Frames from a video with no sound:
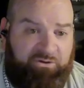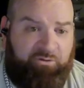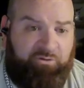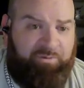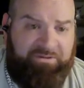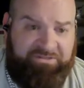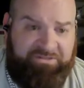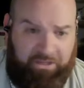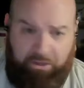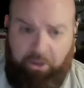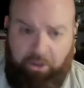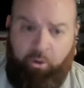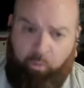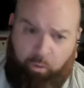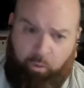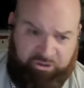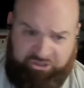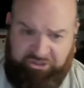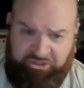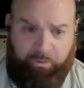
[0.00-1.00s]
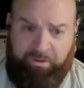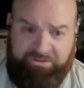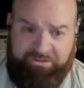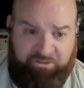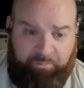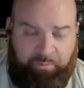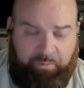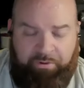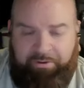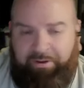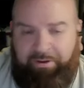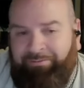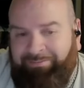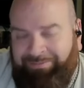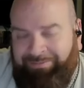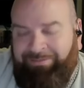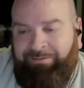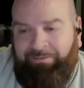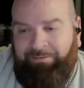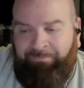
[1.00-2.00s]
disagree with me and say, well, she wasn't the point guard.
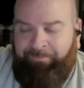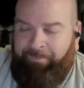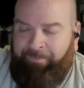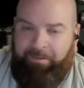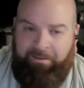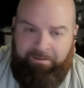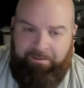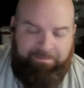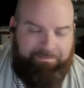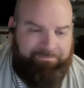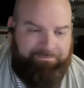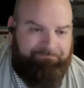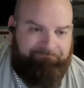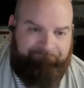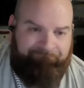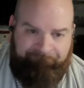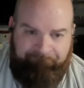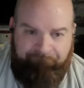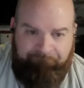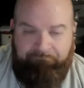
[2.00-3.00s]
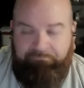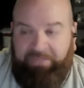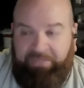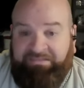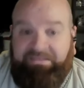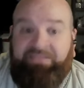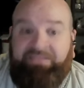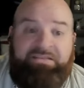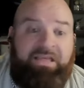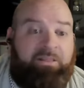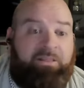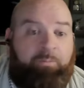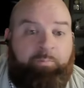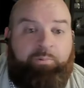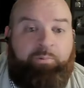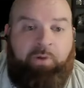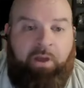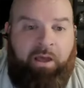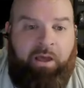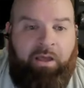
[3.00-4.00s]
That's like saying
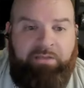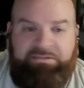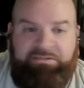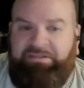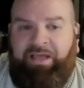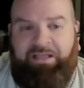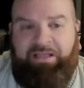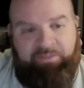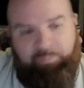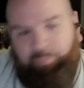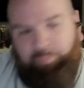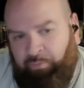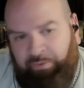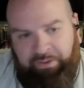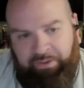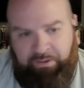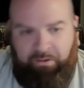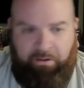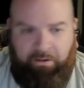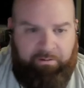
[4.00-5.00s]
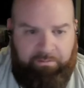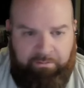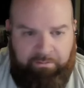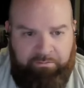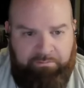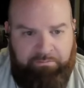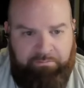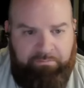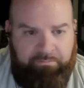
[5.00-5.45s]
LeBron's not the point guard.